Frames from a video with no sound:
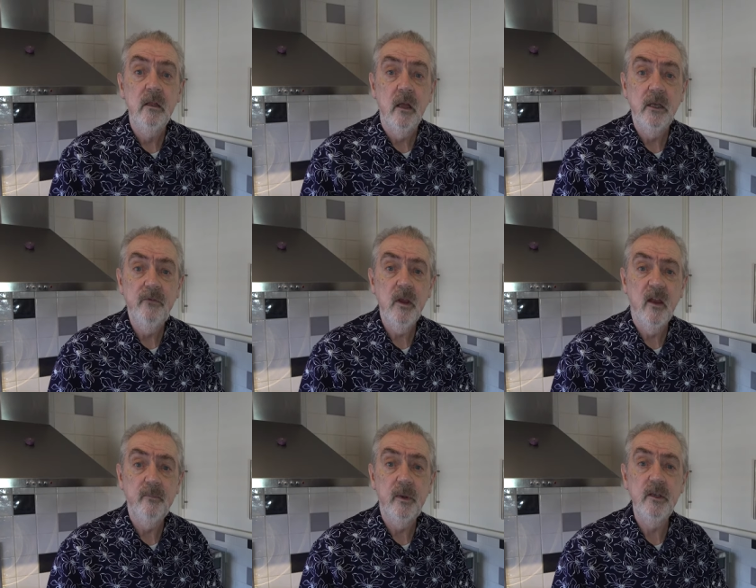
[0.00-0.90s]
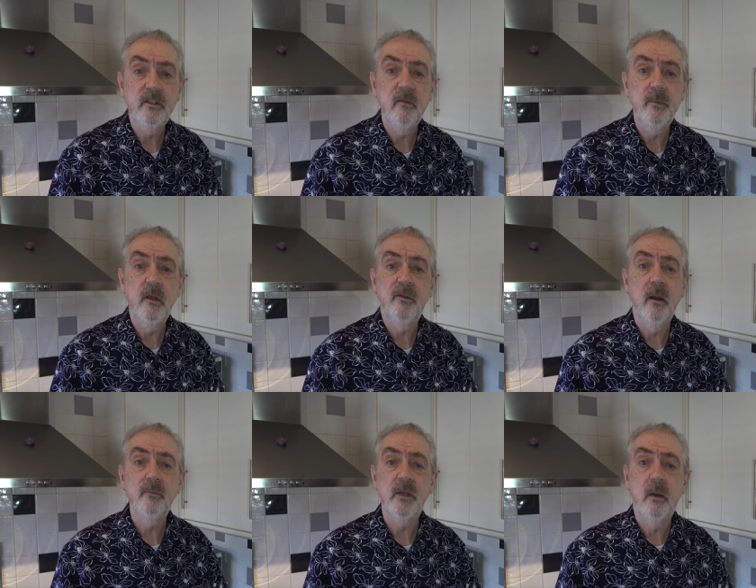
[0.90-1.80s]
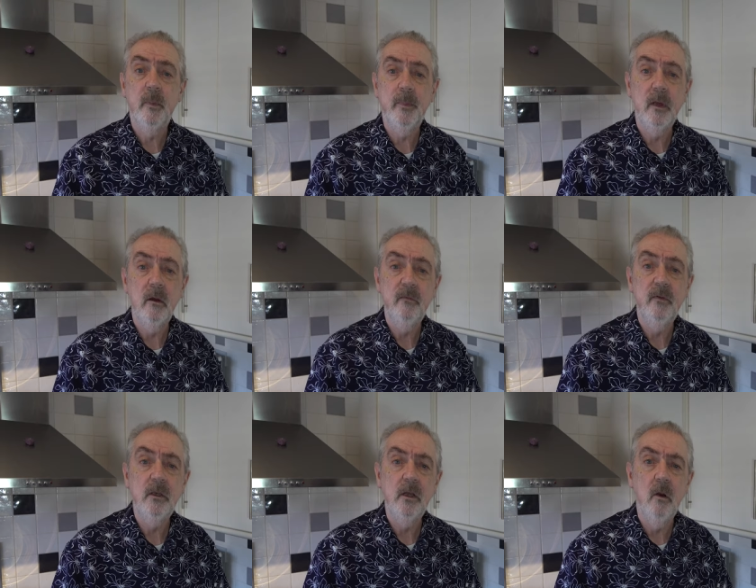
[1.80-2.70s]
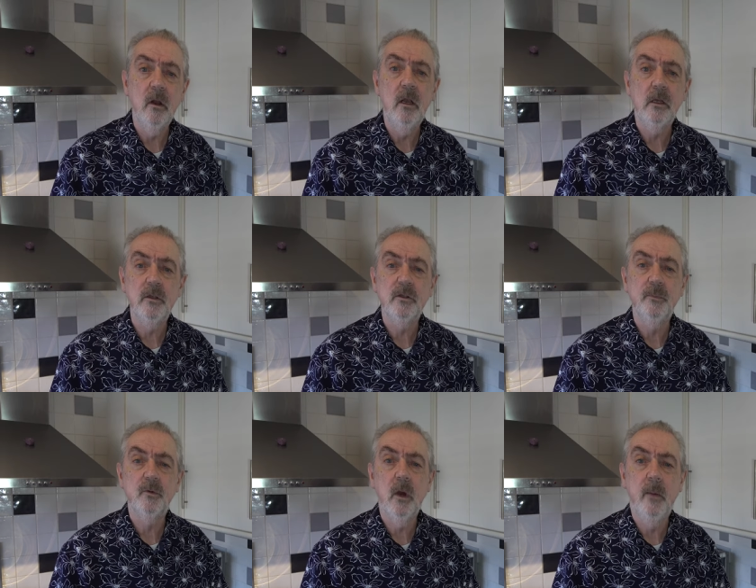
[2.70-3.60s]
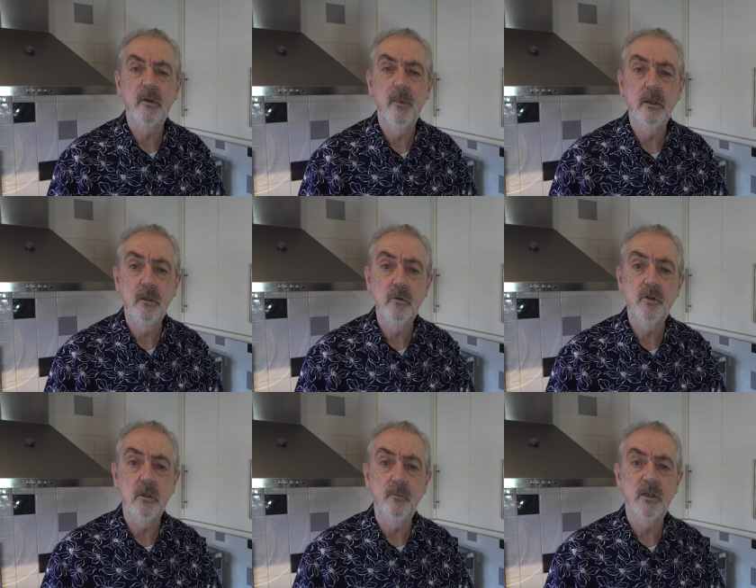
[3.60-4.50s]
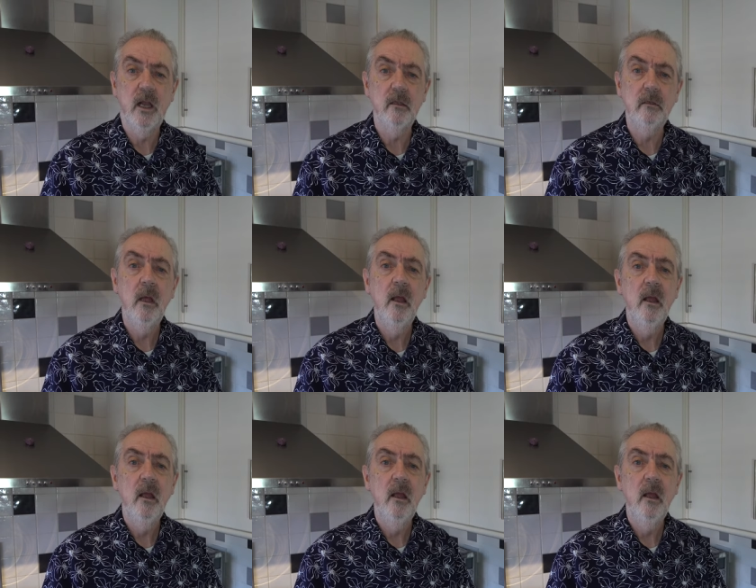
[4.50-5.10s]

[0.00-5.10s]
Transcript: and if you have, please give me the thumbs up below the video and click to subscribe to my YouTube channel.